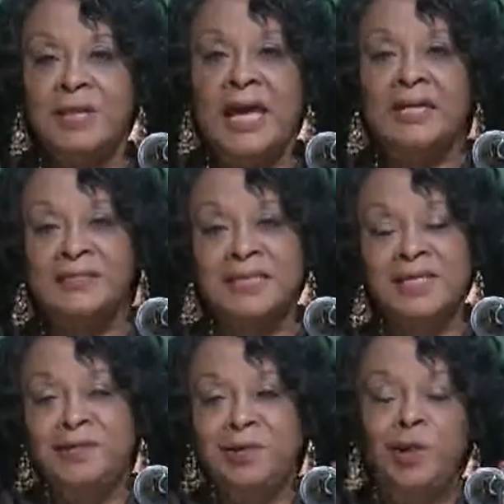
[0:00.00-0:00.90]

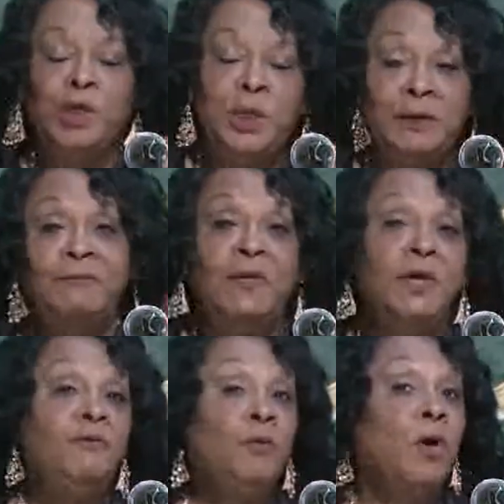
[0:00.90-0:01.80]
dancing,
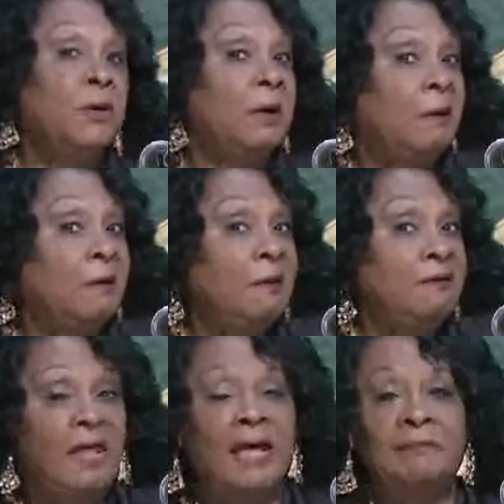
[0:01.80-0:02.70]
if you want to call
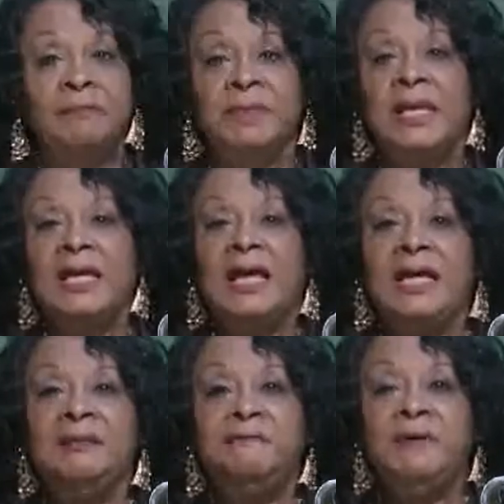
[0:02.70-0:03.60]
it that,
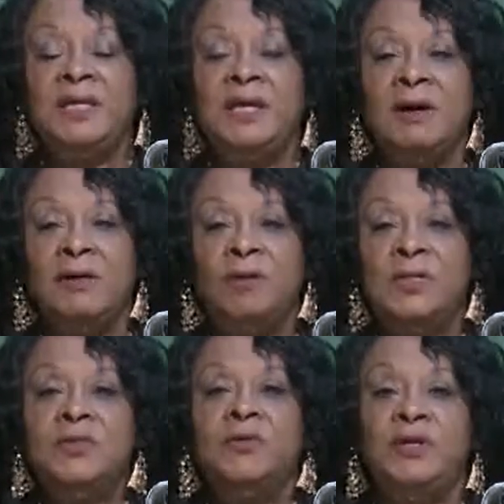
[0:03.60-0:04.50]
in the video.
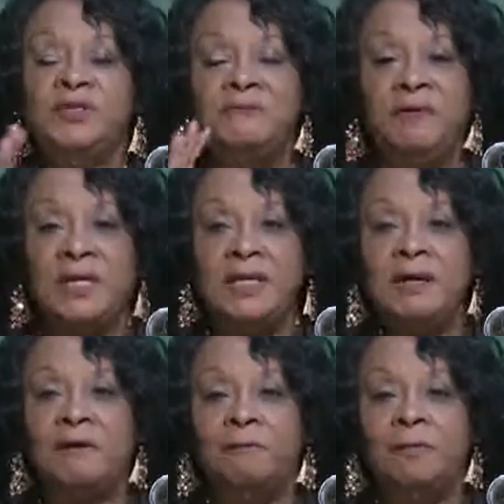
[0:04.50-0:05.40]
So there's a
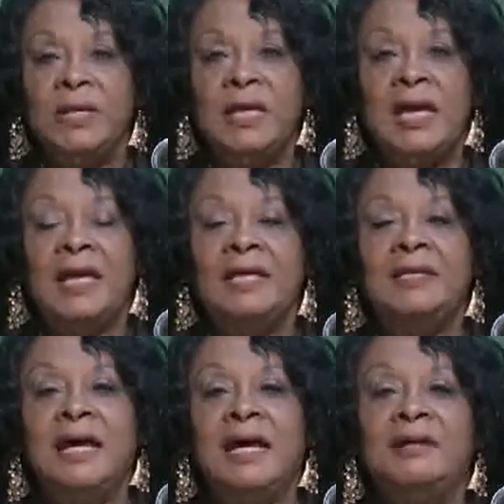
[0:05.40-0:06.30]
video,
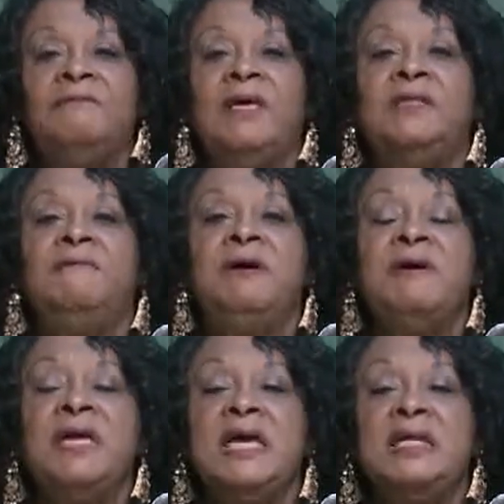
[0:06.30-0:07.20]
and at the
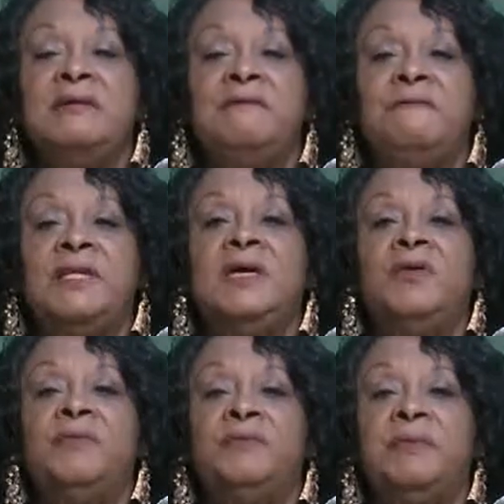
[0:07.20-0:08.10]
very end of the
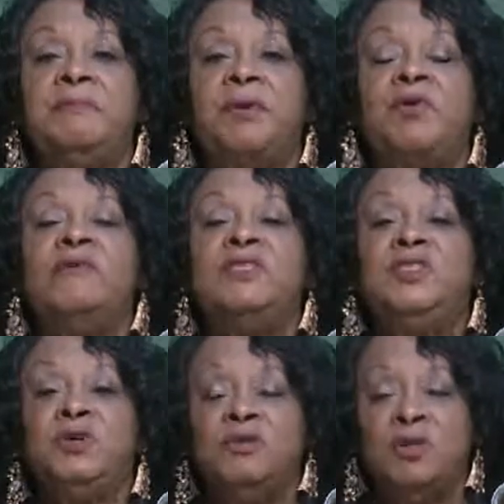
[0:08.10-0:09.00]
video, Purvis
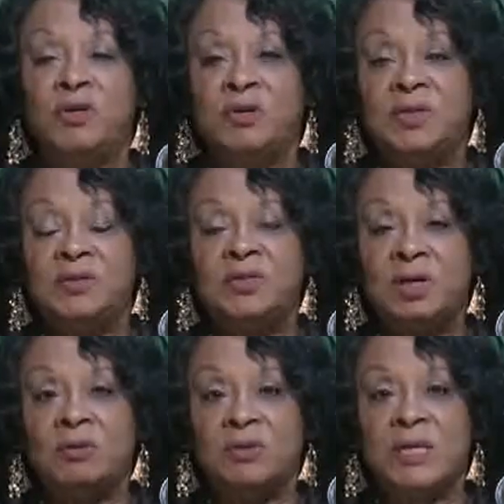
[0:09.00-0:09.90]
Jr.
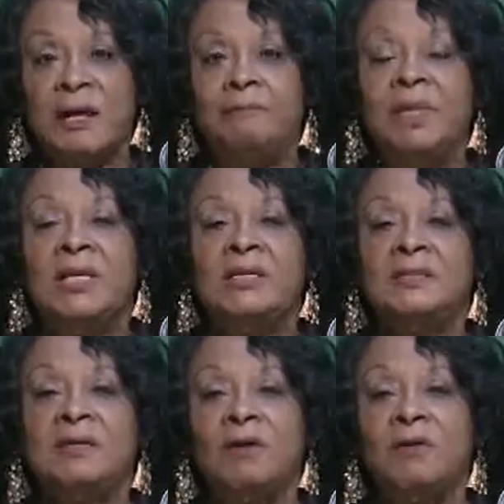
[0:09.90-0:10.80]
shows up.
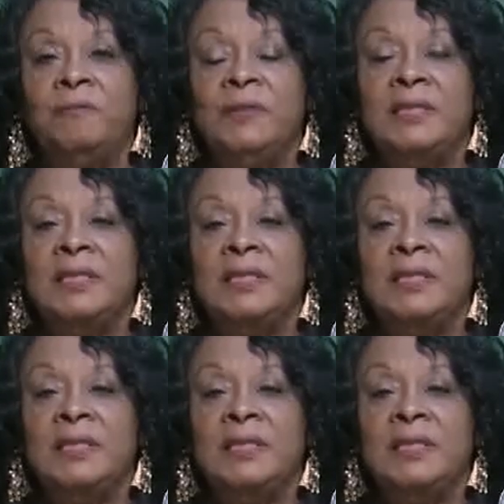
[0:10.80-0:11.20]
So